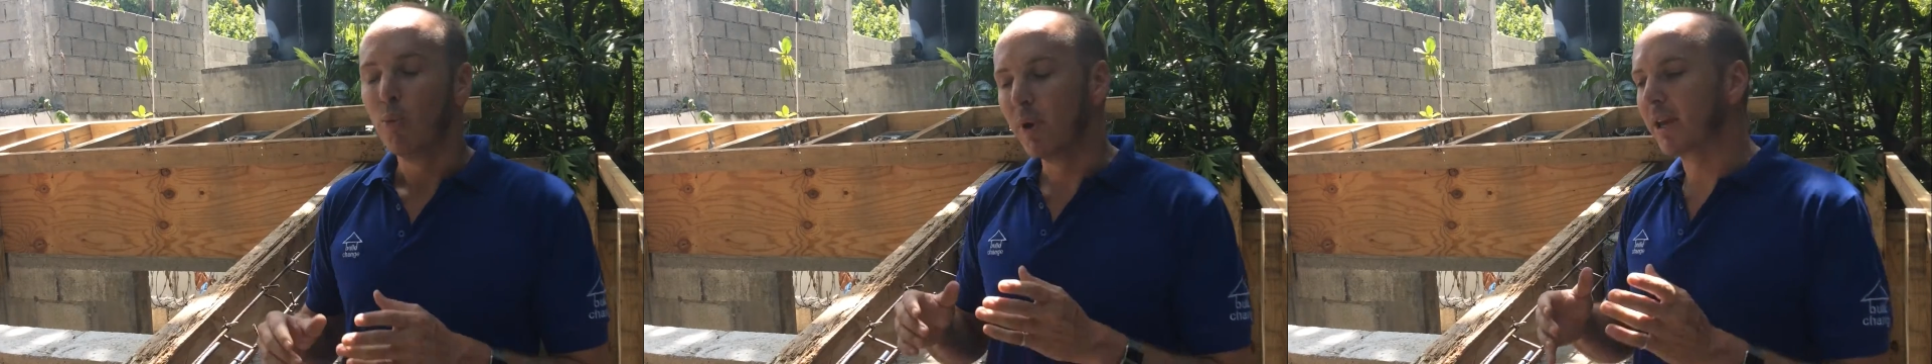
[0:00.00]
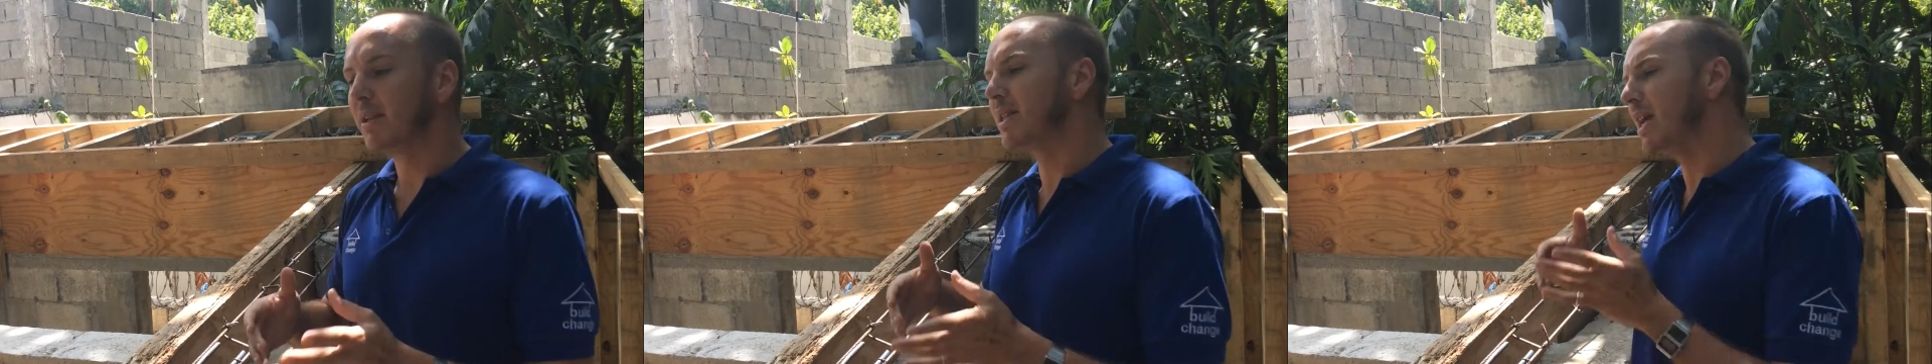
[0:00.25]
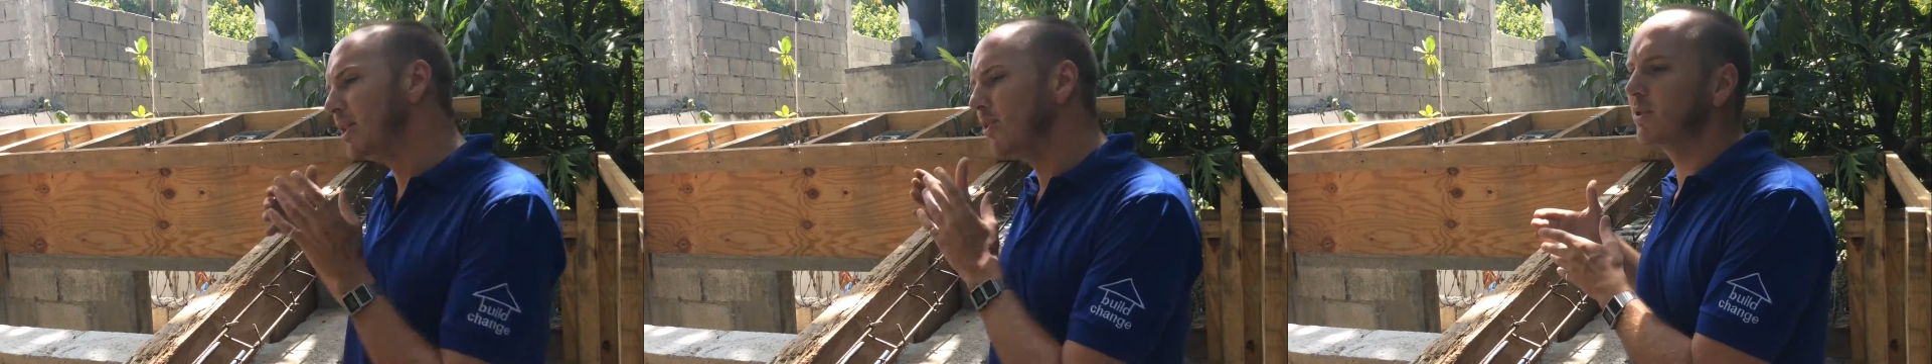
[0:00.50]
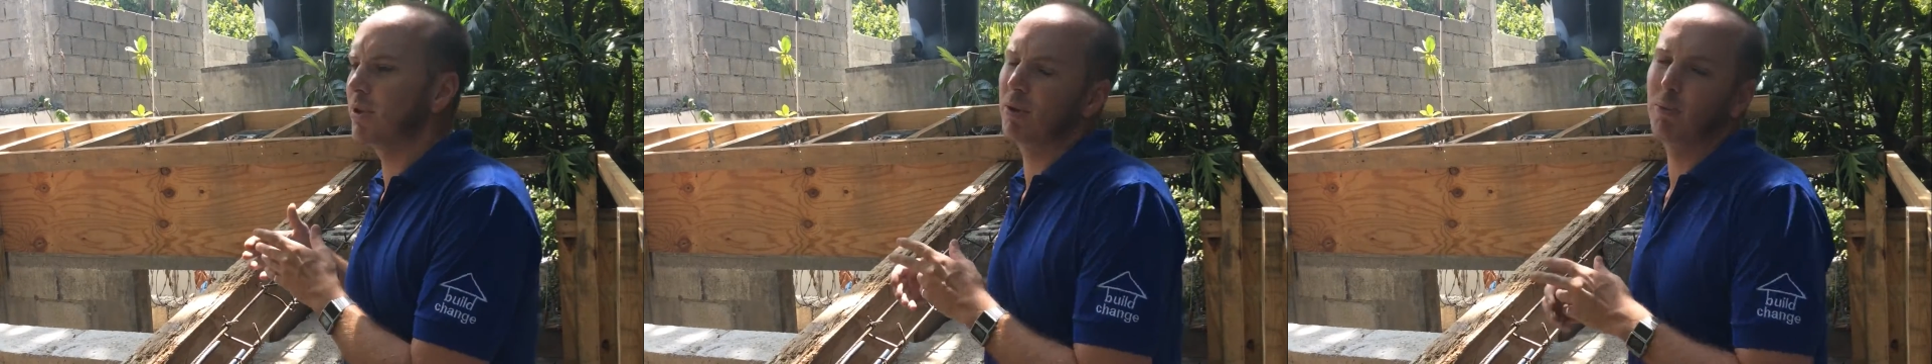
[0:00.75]
We
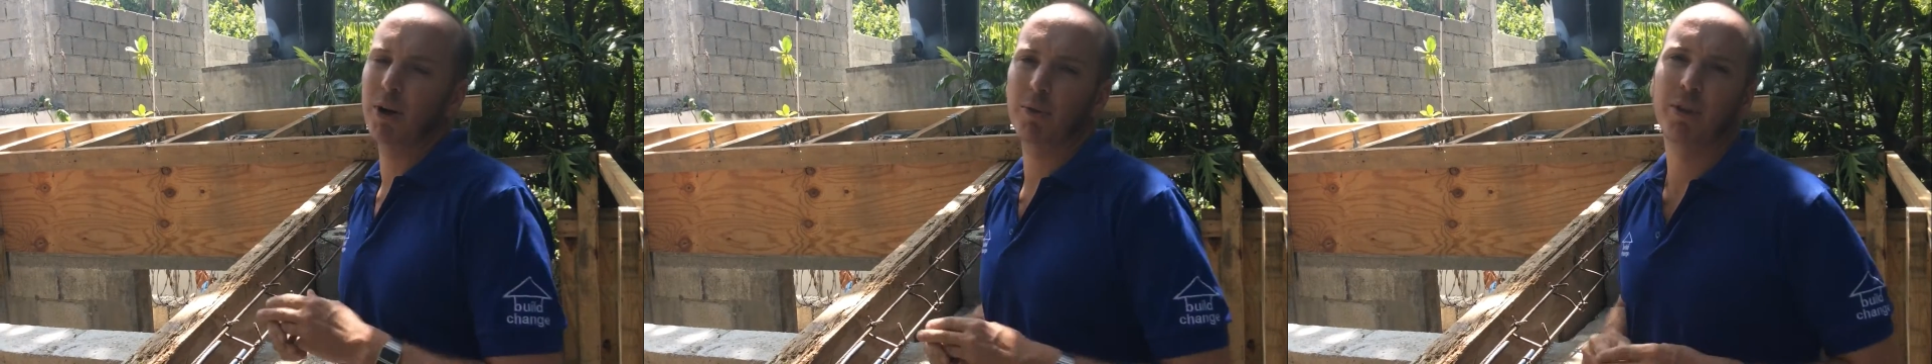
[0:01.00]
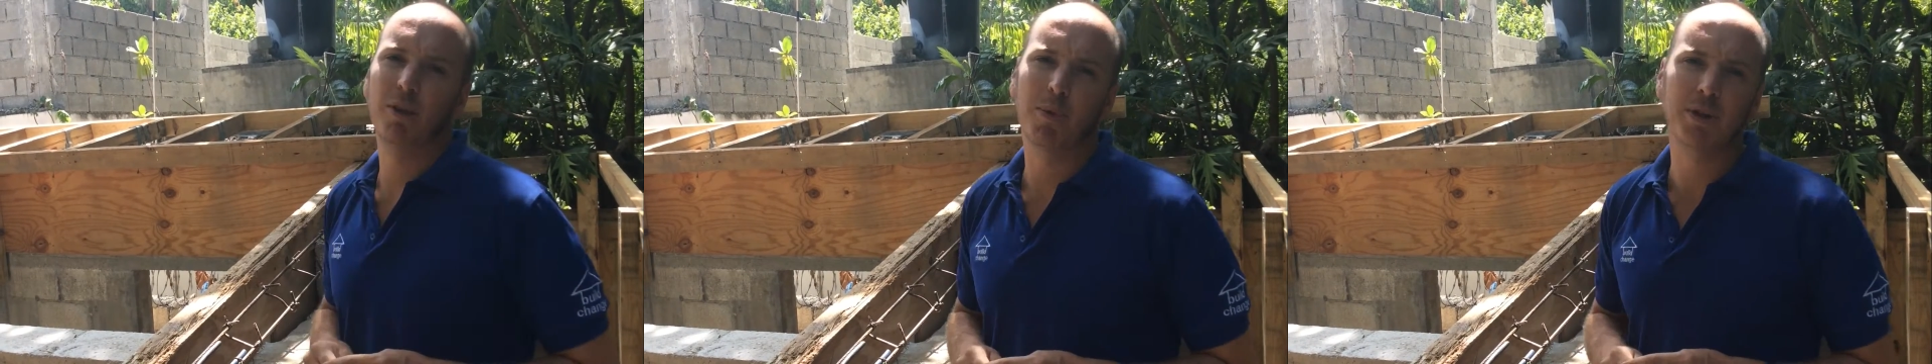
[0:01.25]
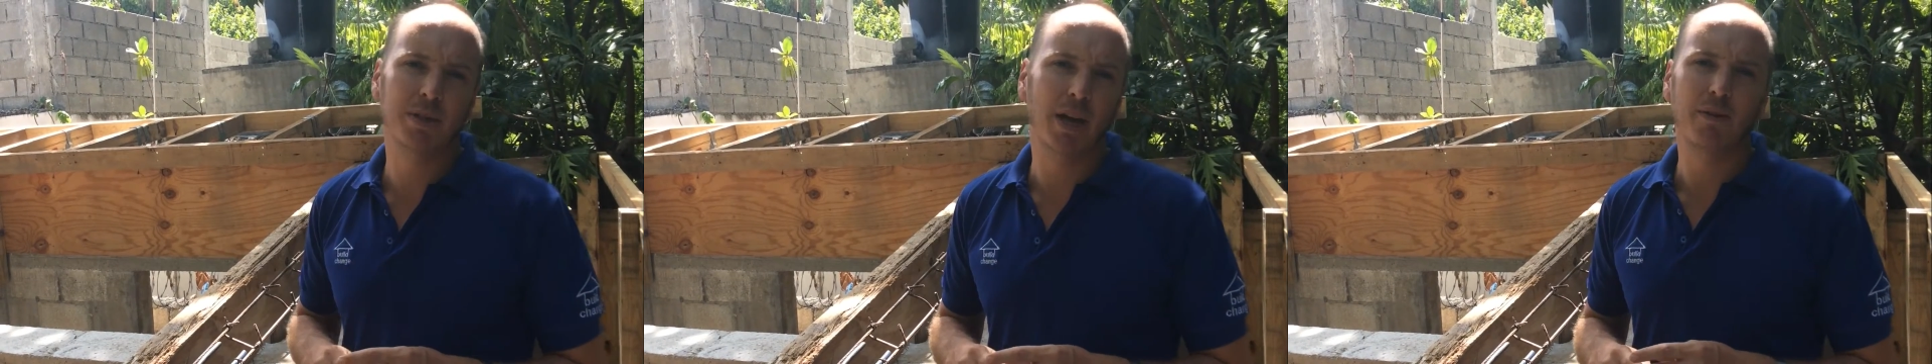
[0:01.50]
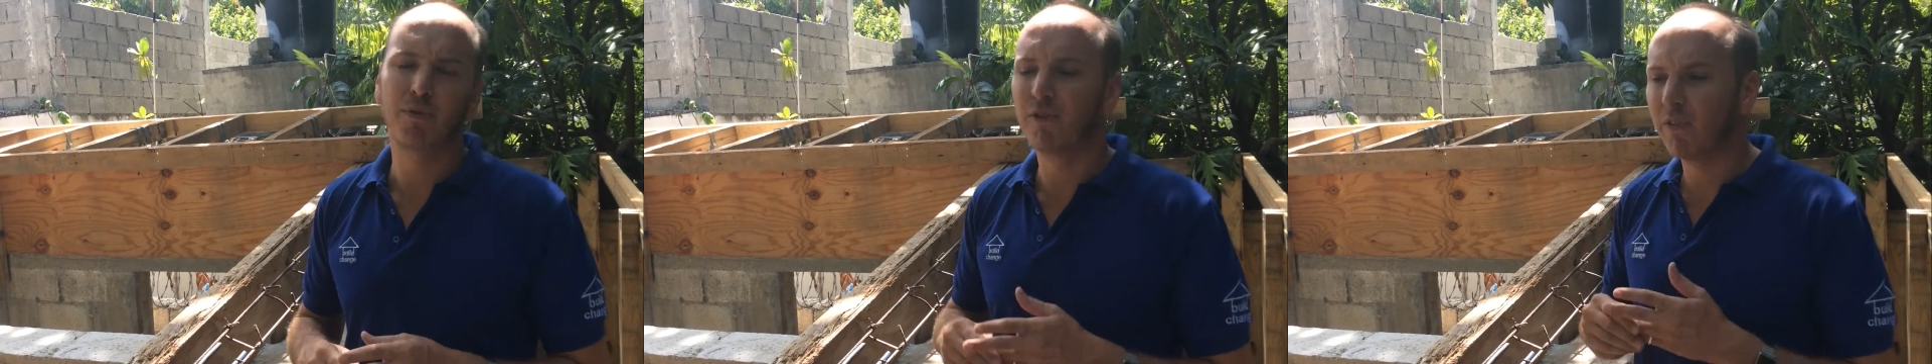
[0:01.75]
continue to work with them on
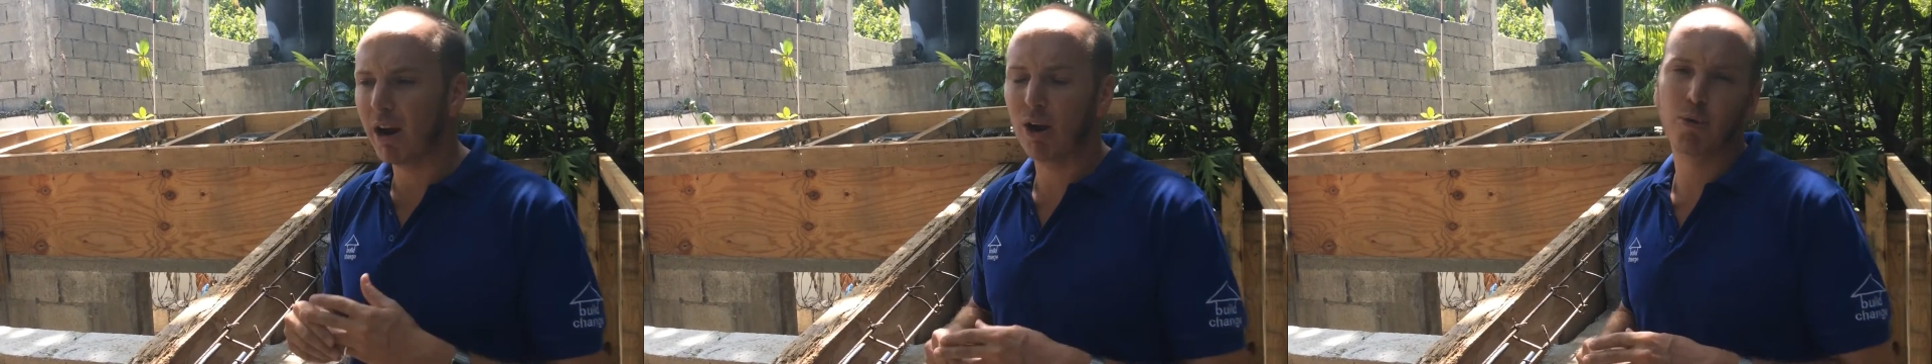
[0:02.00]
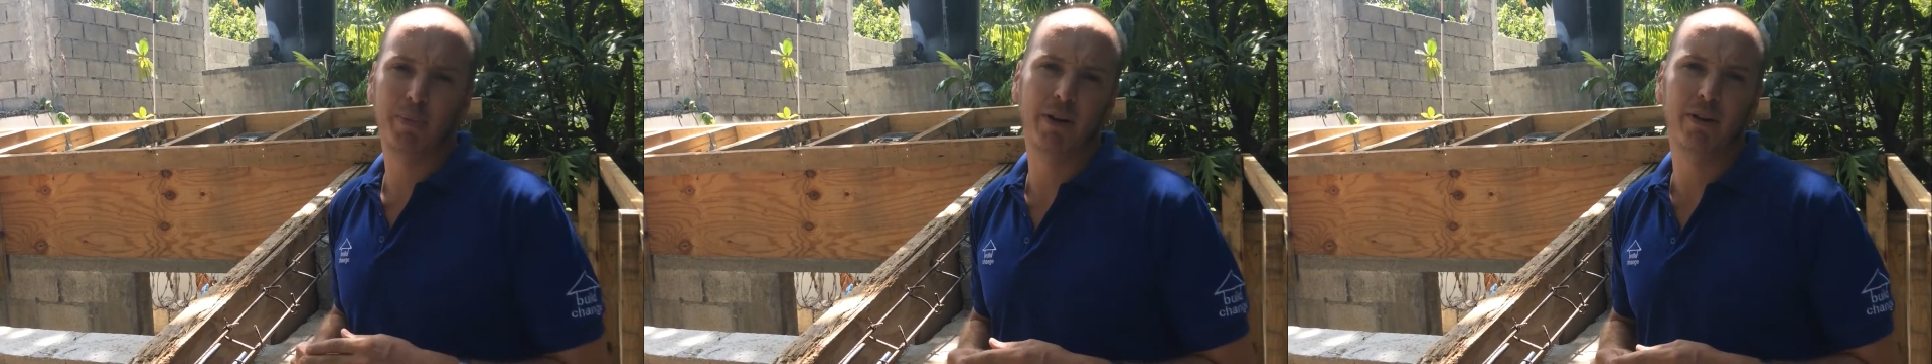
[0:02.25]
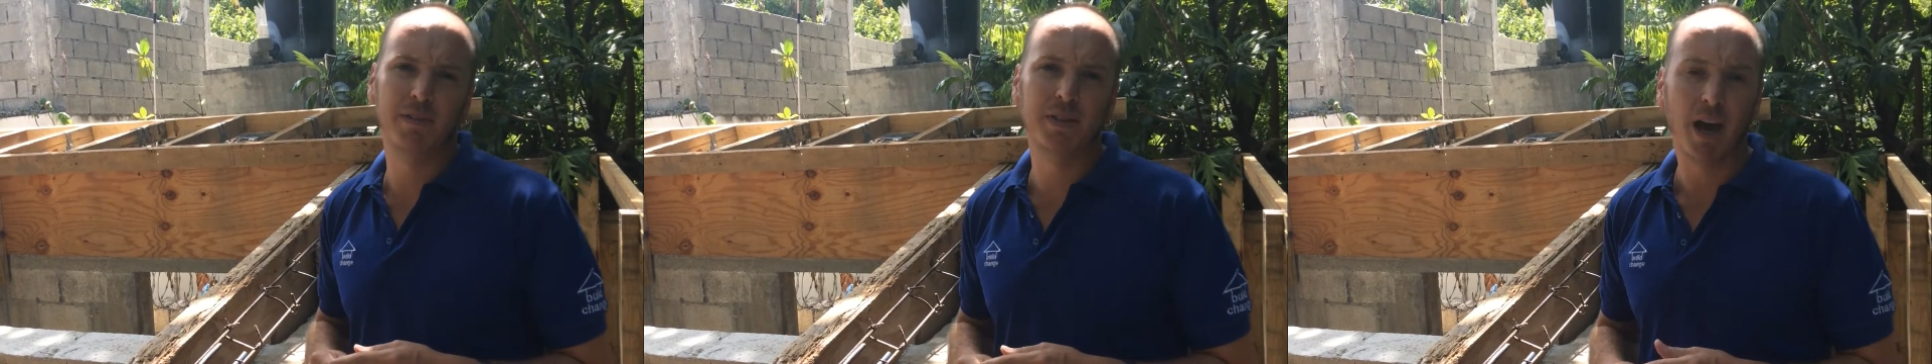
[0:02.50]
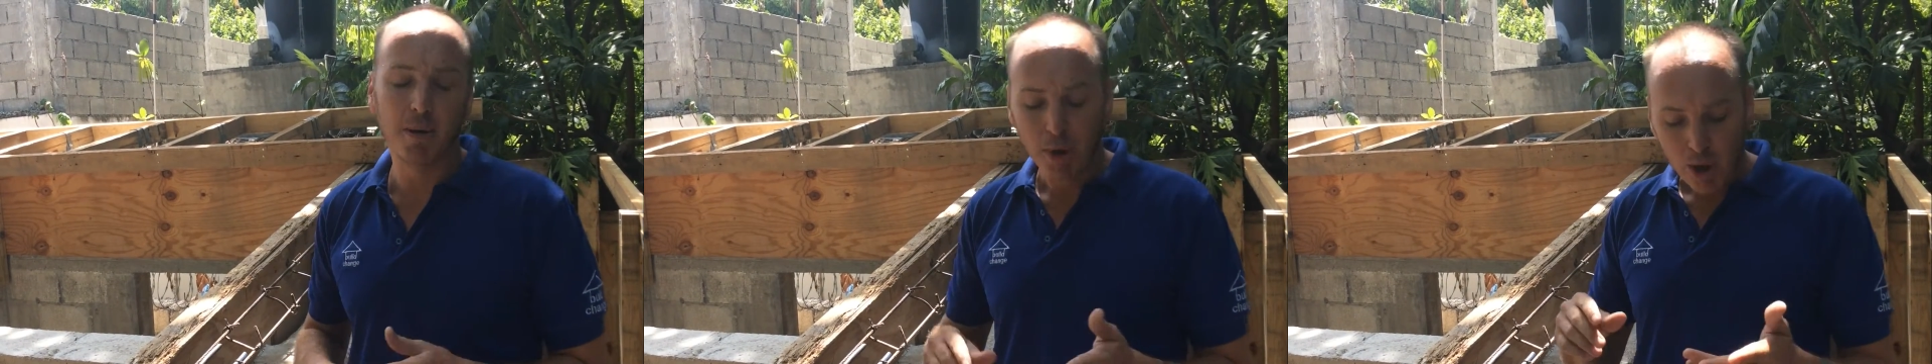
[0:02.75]
site for a very long period of
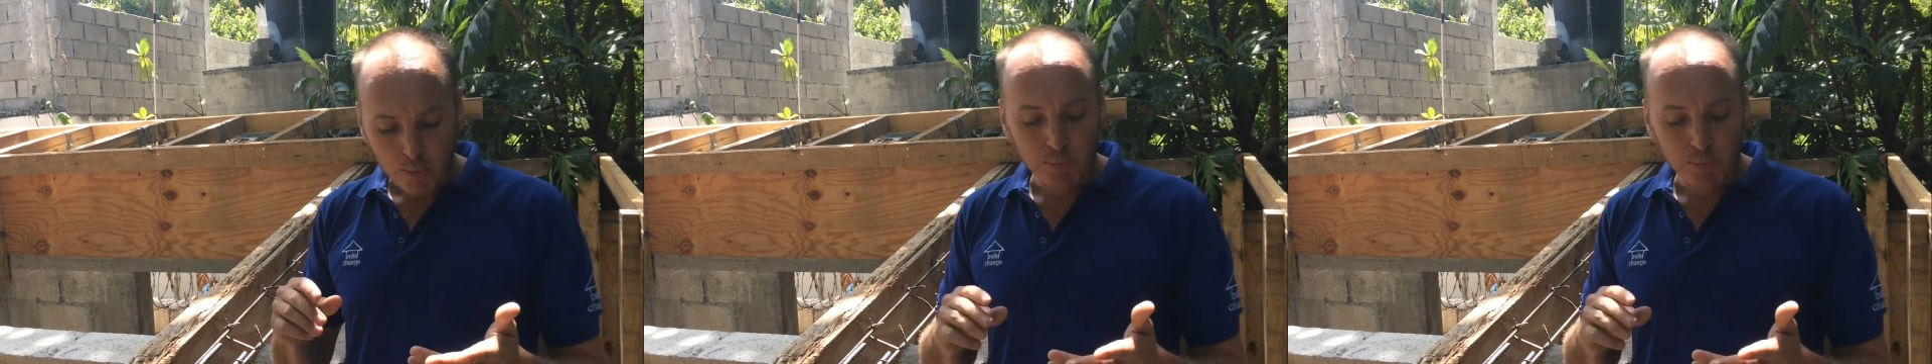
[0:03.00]
time,